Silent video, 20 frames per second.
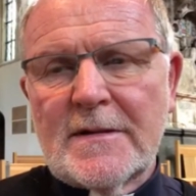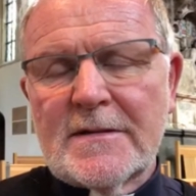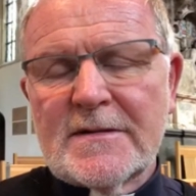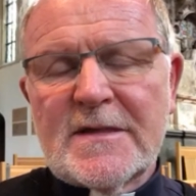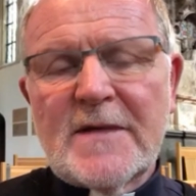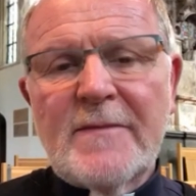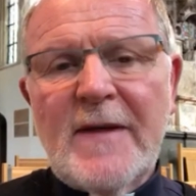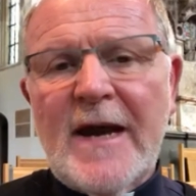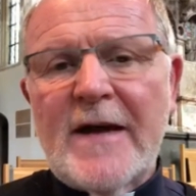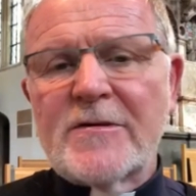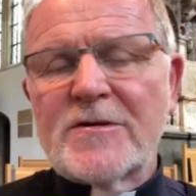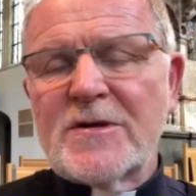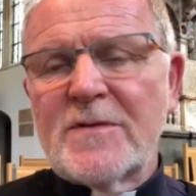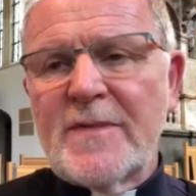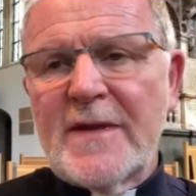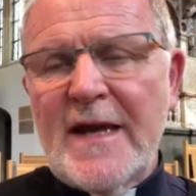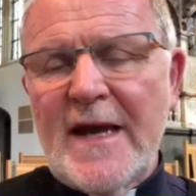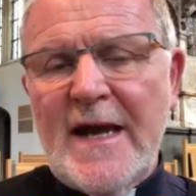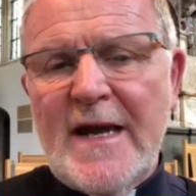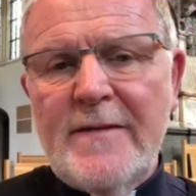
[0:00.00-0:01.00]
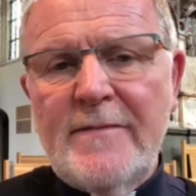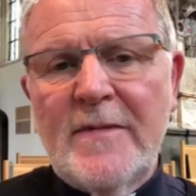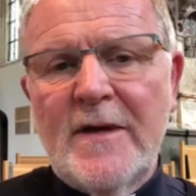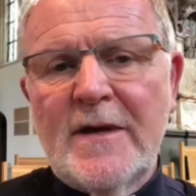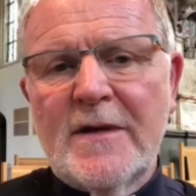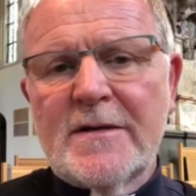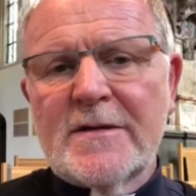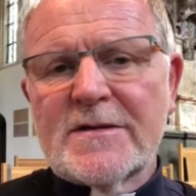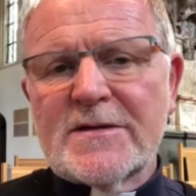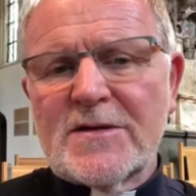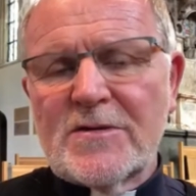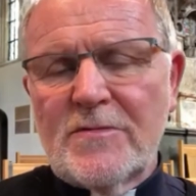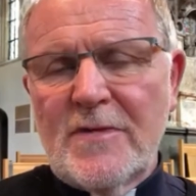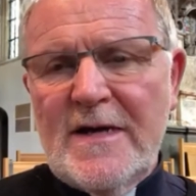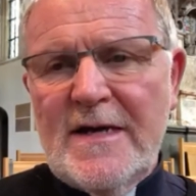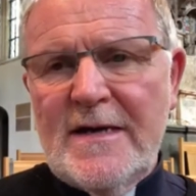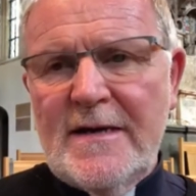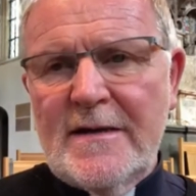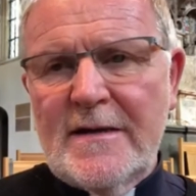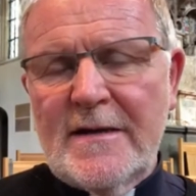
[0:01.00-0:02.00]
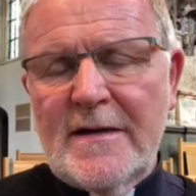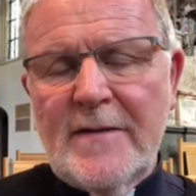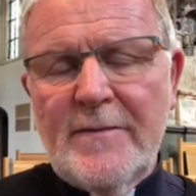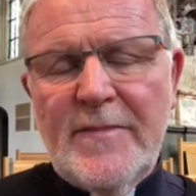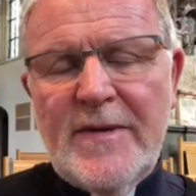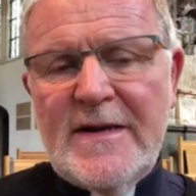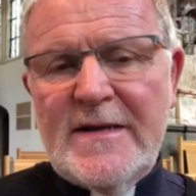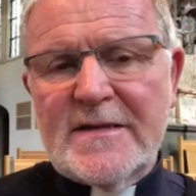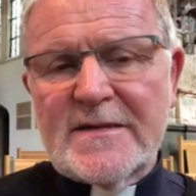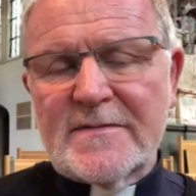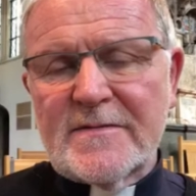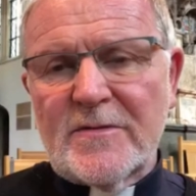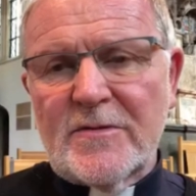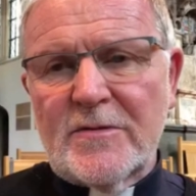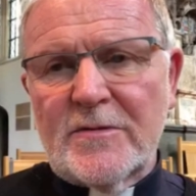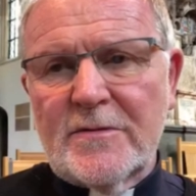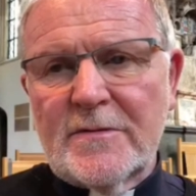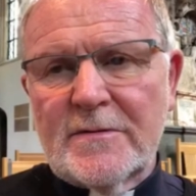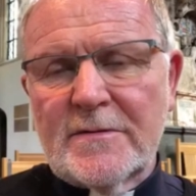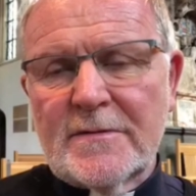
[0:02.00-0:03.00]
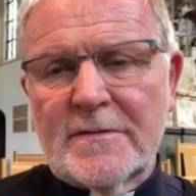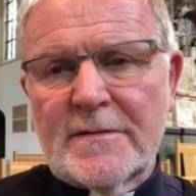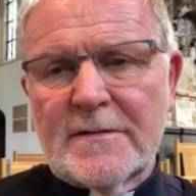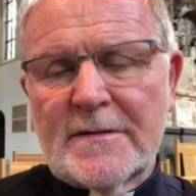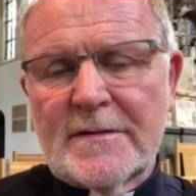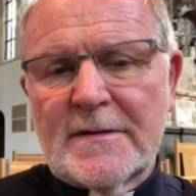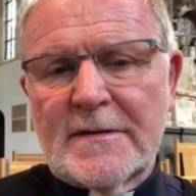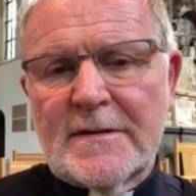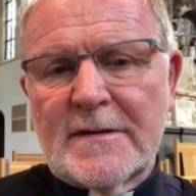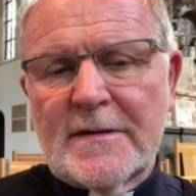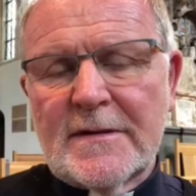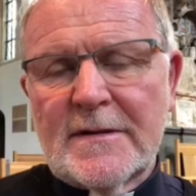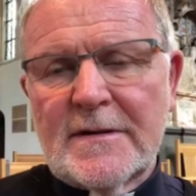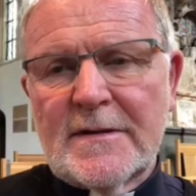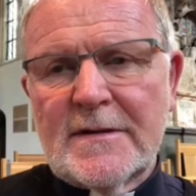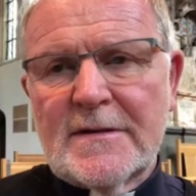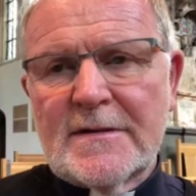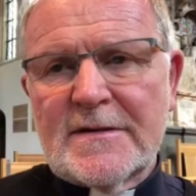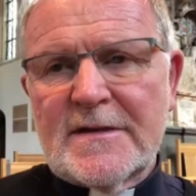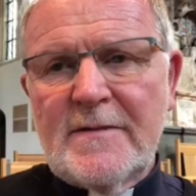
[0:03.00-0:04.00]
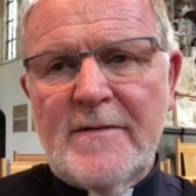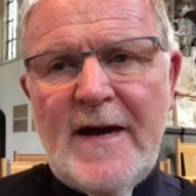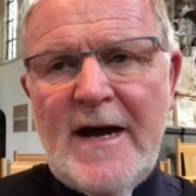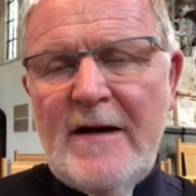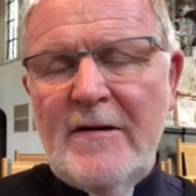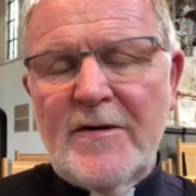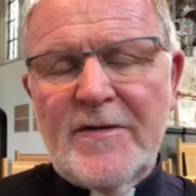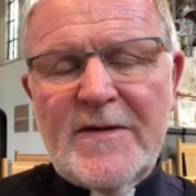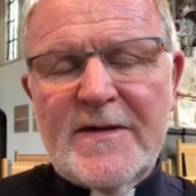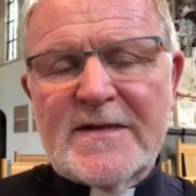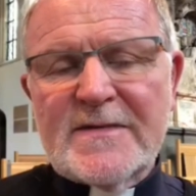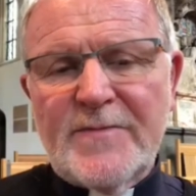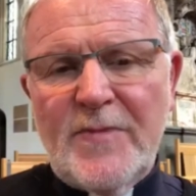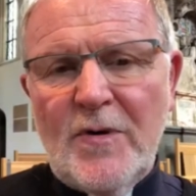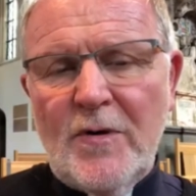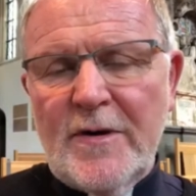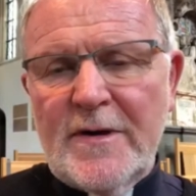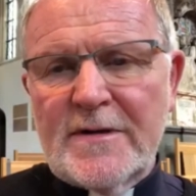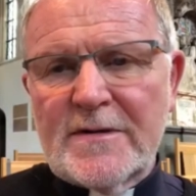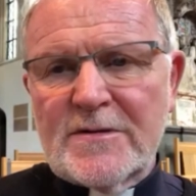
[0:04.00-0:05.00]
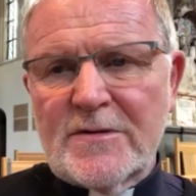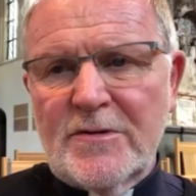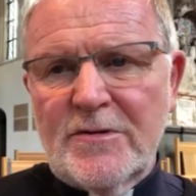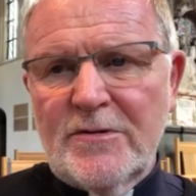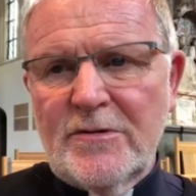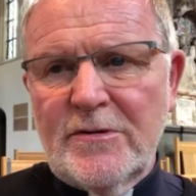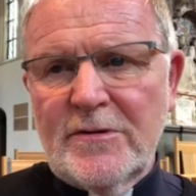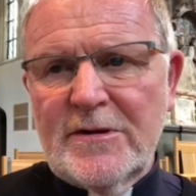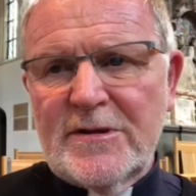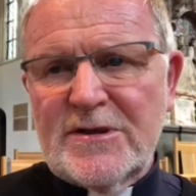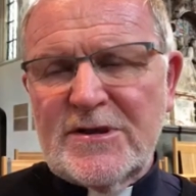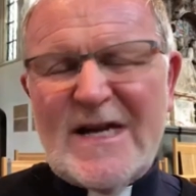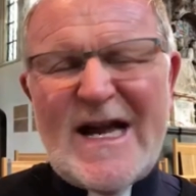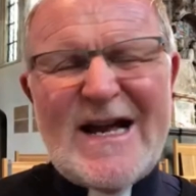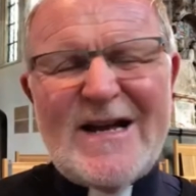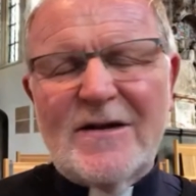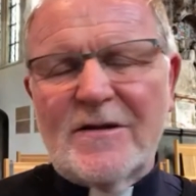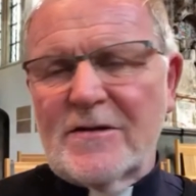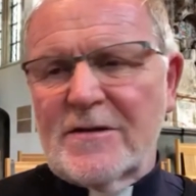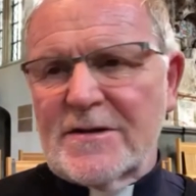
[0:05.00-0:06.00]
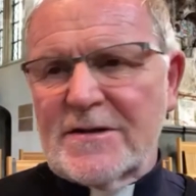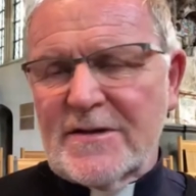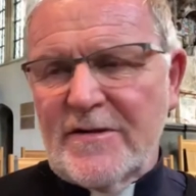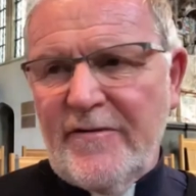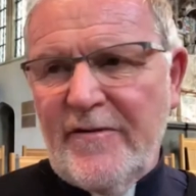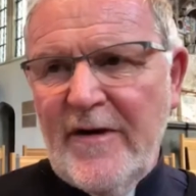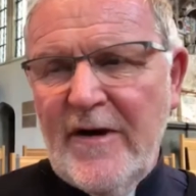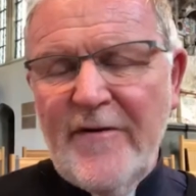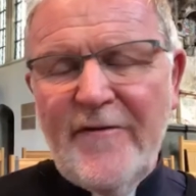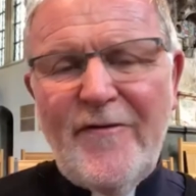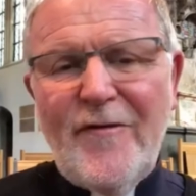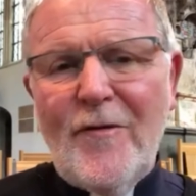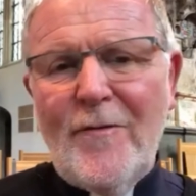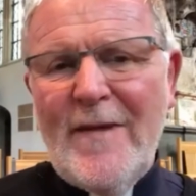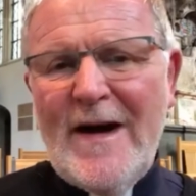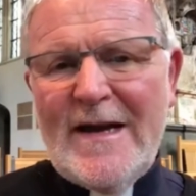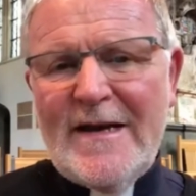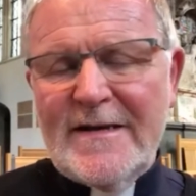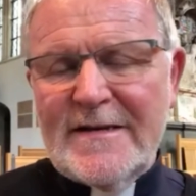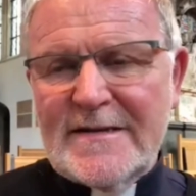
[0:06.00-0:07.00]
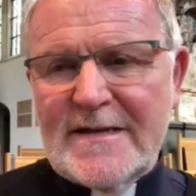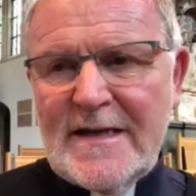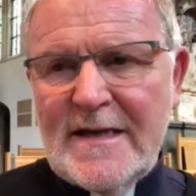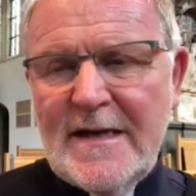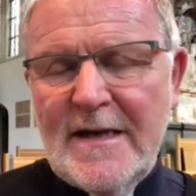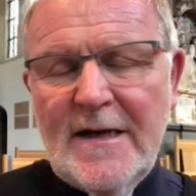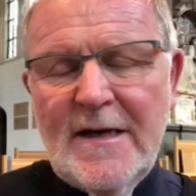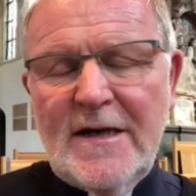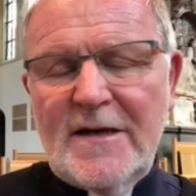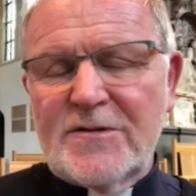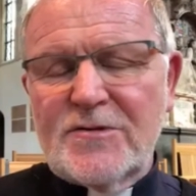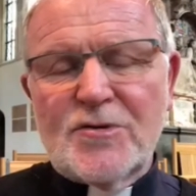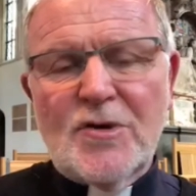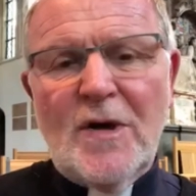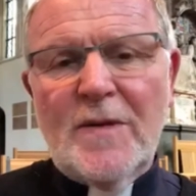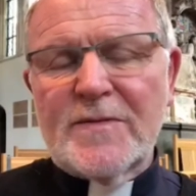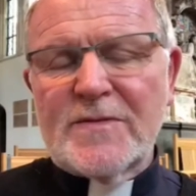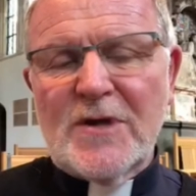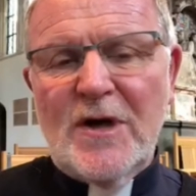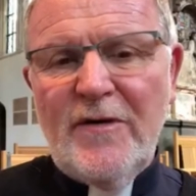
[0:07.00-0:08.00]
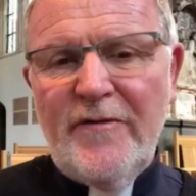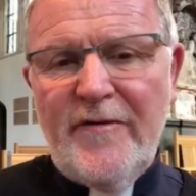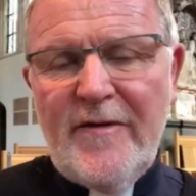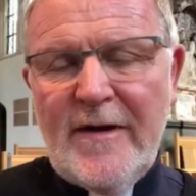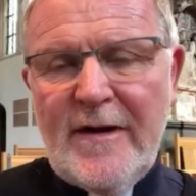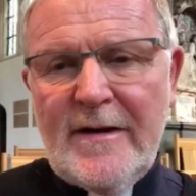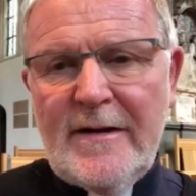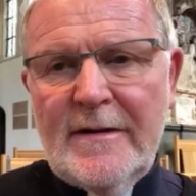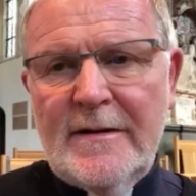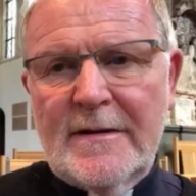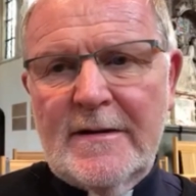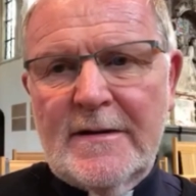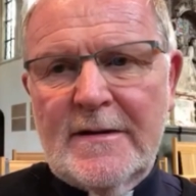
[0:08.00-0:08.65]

Somehow she became serene and peaceful. Somehow at this point all the shackles of formality had dropped off her.